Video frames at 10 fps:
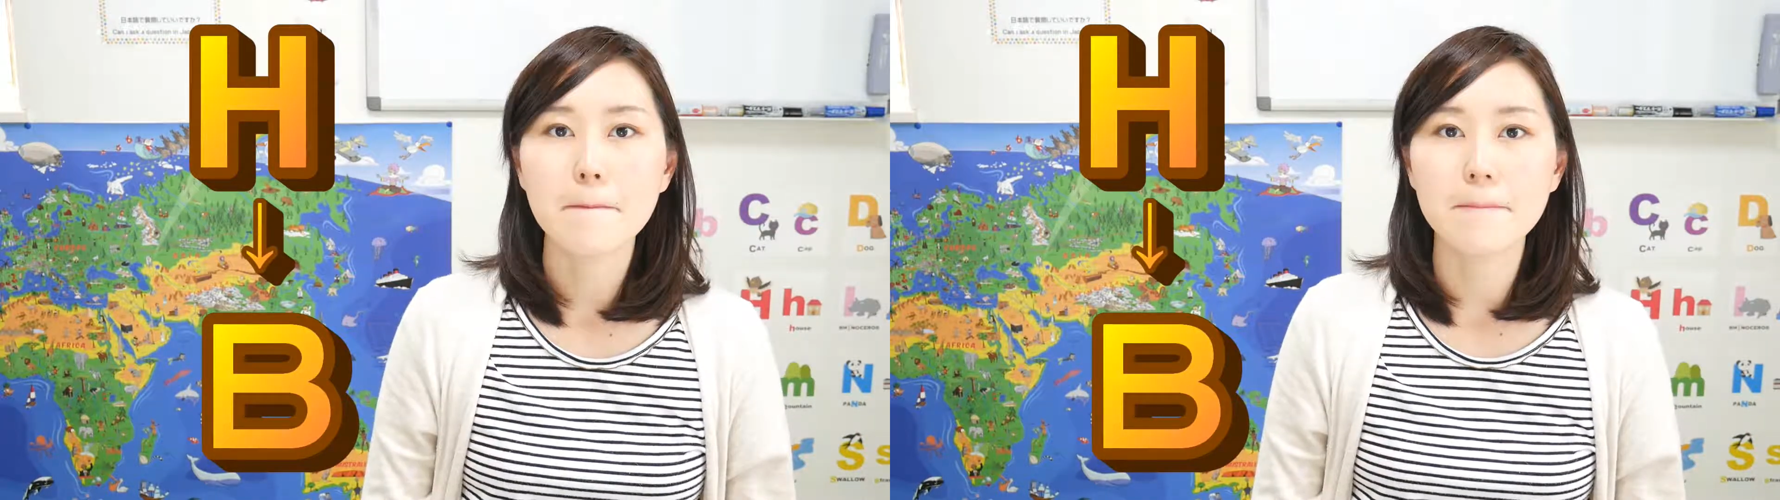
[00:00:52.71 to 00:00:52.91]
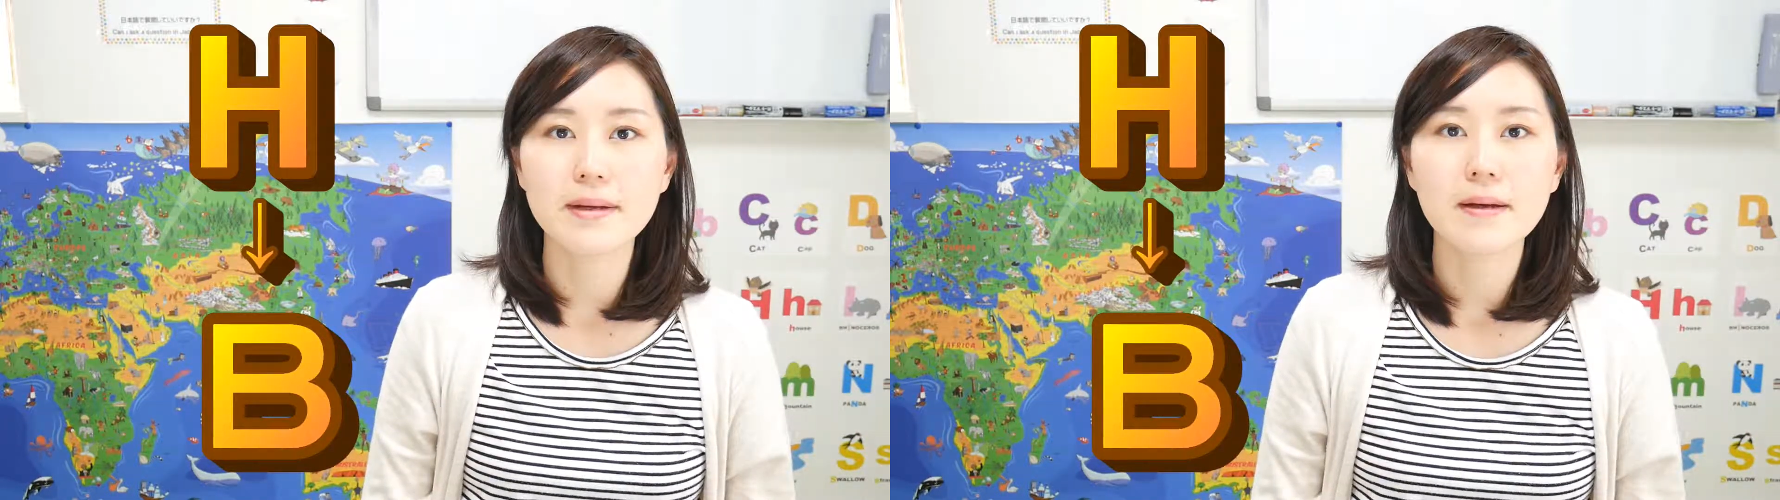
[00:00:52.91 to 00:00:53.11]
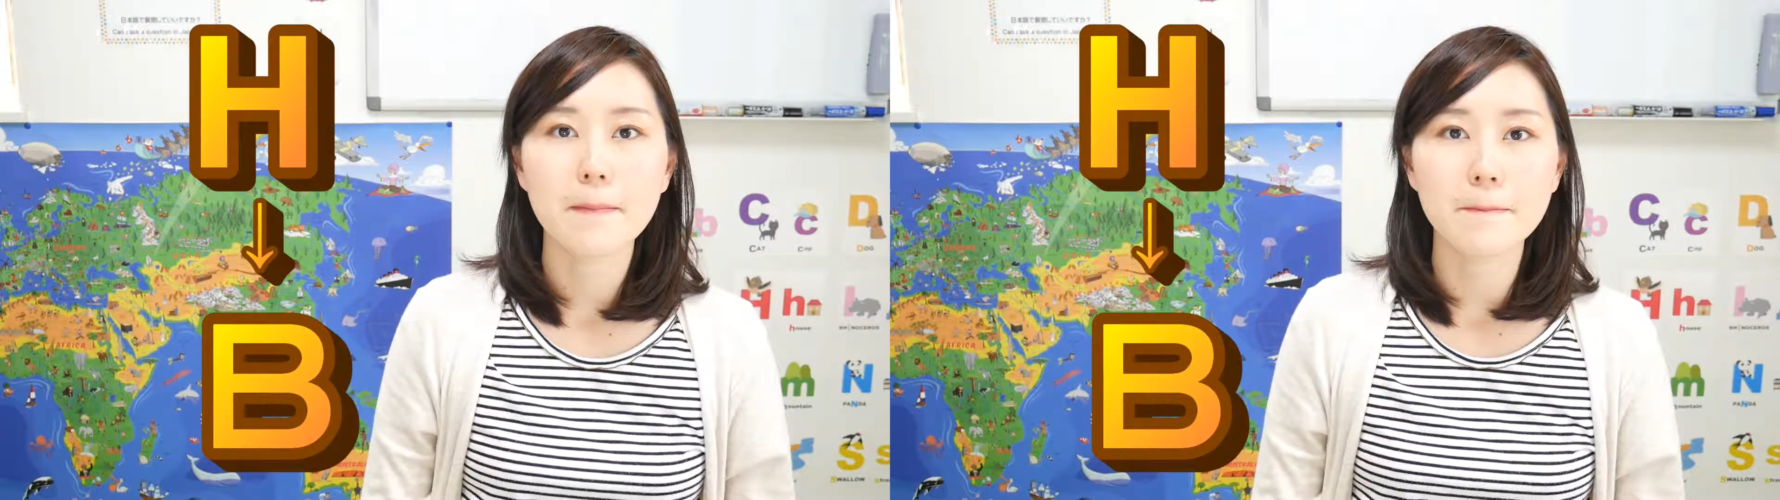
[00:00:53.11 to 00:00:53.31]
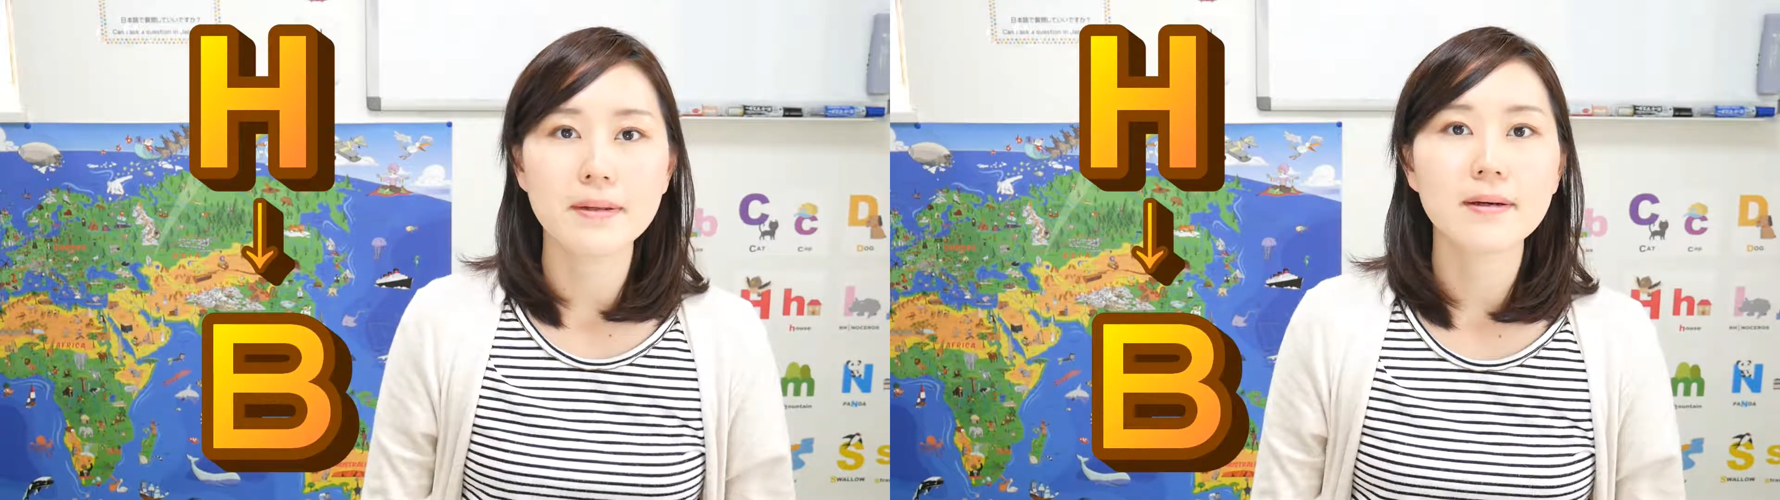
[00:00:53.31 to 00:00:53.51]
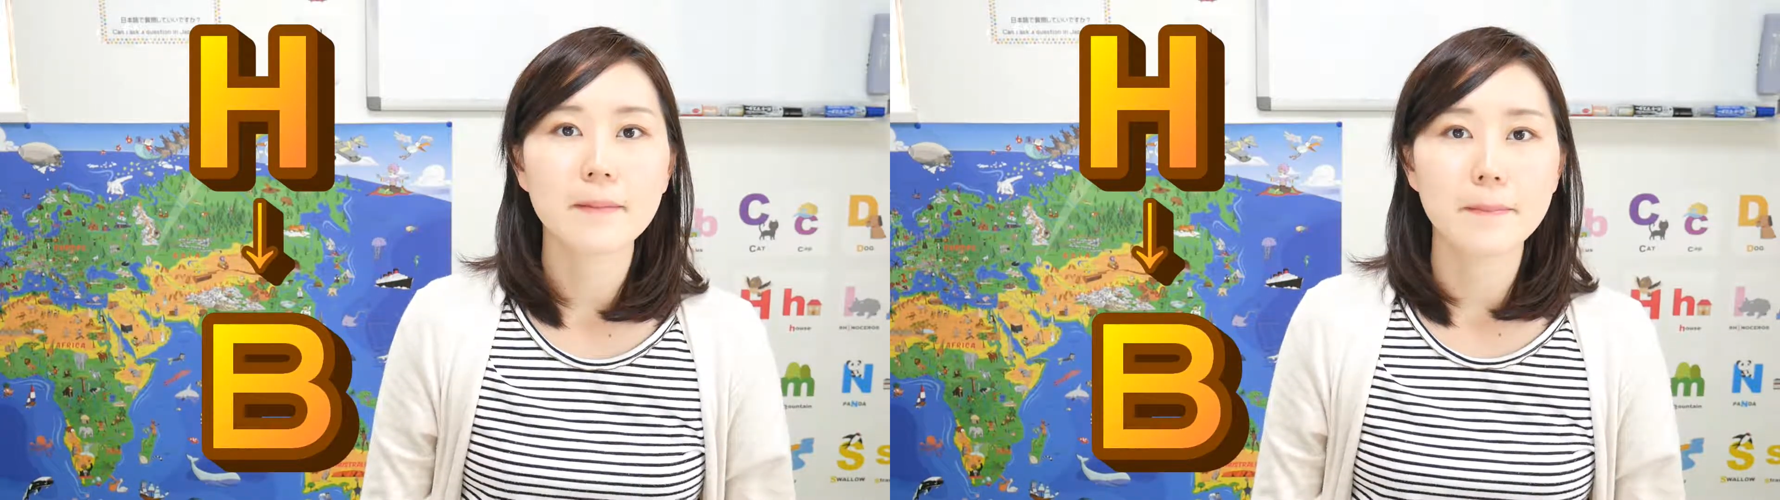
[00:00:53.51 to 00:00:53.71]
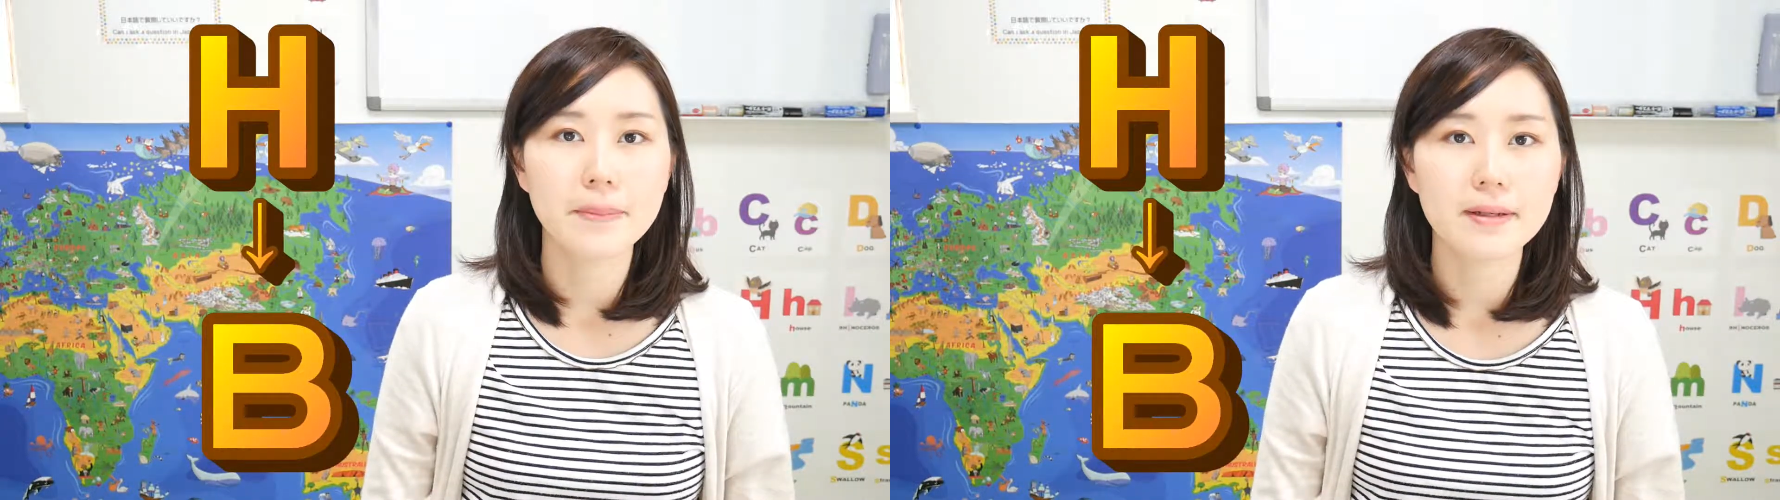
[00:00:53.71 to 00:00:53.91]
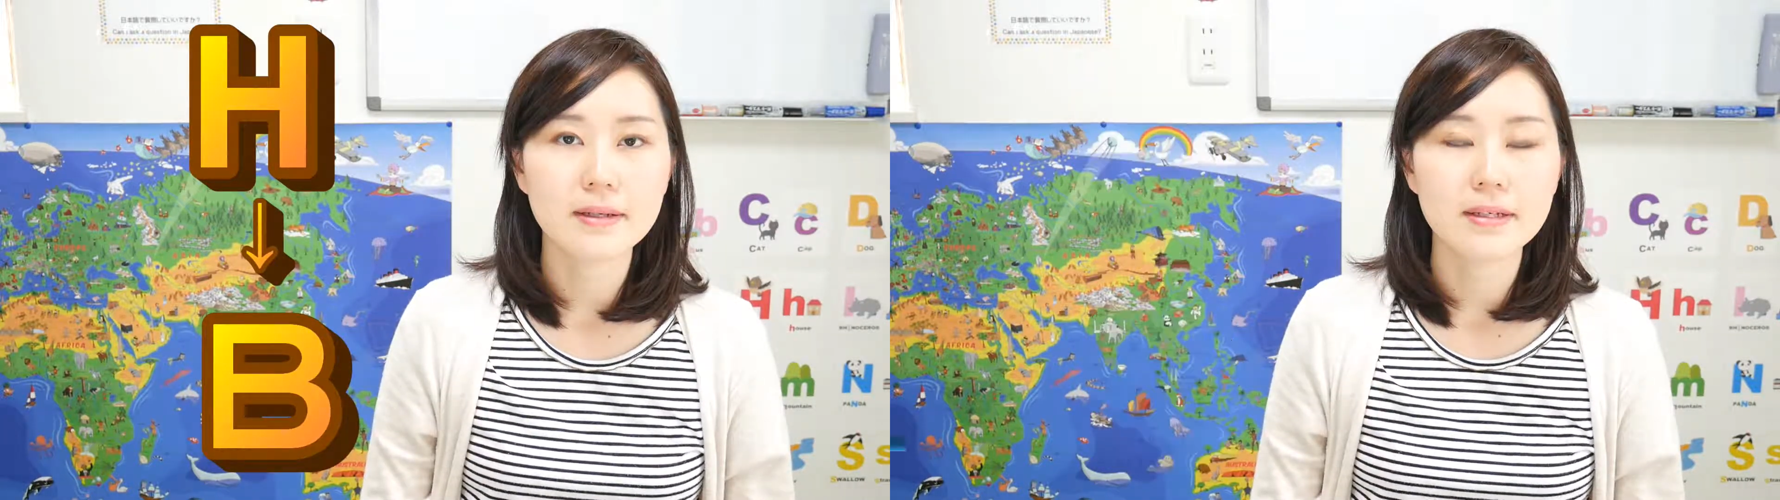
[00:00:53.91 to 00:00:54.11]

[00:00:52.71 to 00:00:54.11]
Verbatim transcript: B, B, B.